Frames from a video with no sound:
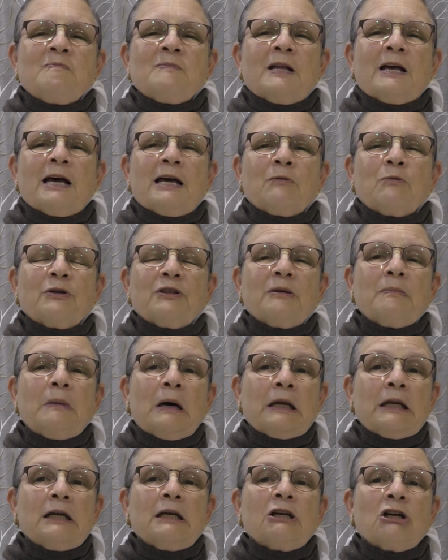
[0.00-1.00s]
And with the
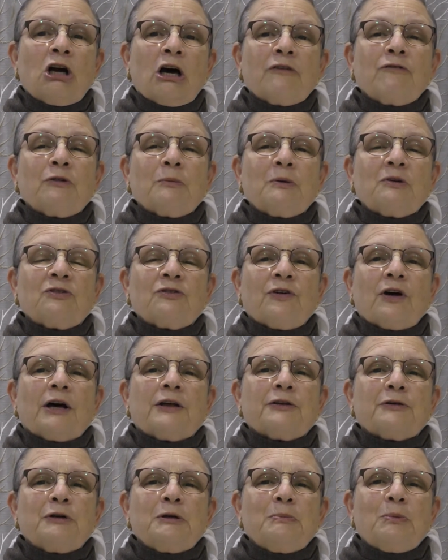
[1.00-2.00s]
money he got from his
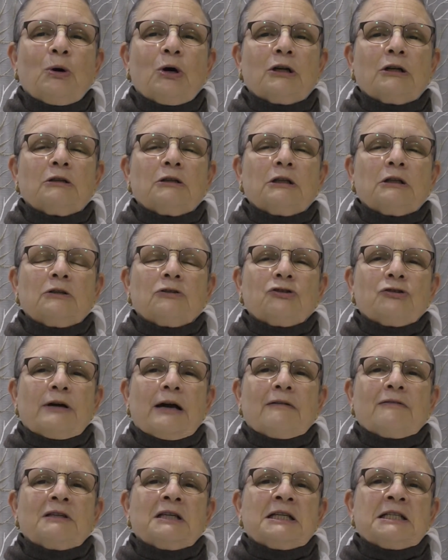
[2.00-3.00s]
father, he bought a little
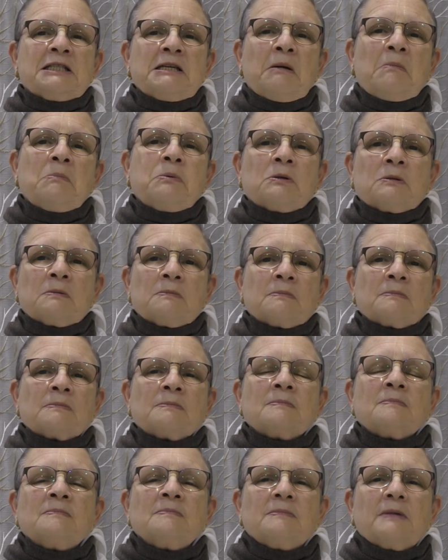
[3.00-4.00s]
traveling temple,
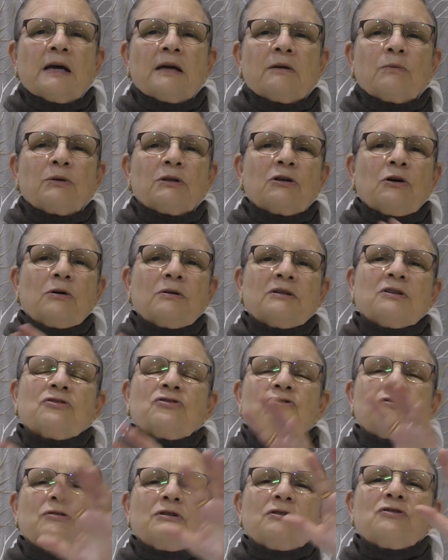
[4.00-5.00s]
and it would go in the
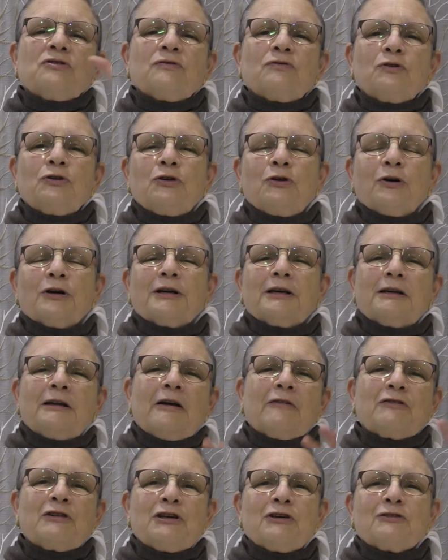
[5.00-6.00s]
streets of New York and
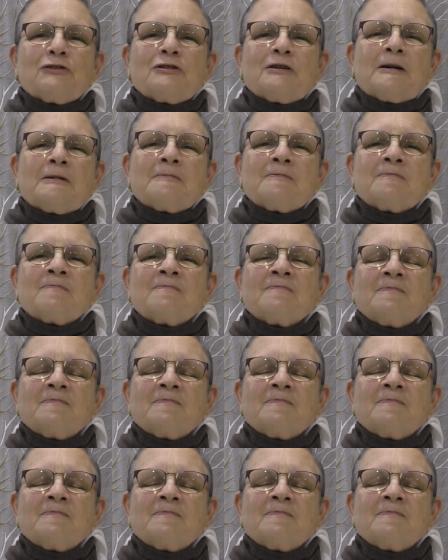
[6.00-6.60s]
have kirtan.